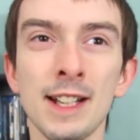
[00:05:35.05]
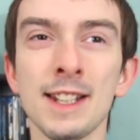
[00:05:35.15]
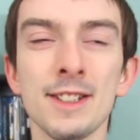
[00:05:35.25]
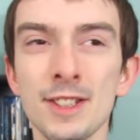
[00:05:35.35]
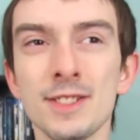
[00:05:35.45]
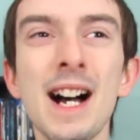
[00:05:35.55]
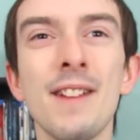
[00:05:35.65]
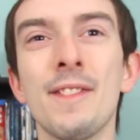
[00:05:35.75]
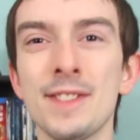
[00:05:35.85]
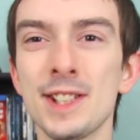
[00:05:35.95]
Like, there's a
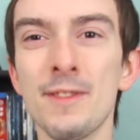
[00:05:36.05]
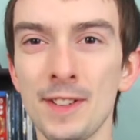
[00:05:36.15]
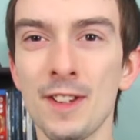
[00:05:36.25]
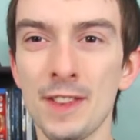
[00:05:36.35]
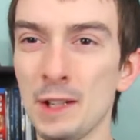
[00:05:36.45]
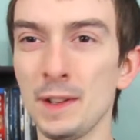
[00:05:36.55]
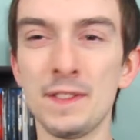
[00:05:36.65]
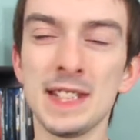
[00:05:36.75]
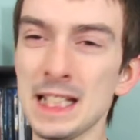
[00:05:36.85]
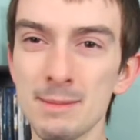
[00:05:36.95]
lot of stuff in there that
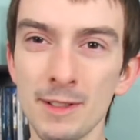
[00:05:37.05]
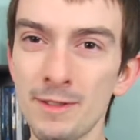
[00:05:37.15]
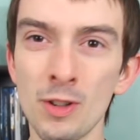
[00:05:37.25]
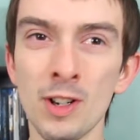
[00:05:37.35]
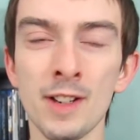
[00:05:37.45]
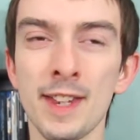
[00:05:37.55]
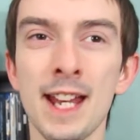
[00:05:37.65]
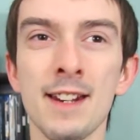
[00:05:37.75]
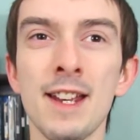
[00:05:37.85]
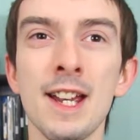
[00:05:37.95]
we've seen before
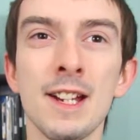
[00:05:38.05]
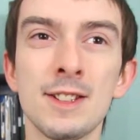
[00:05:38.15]
that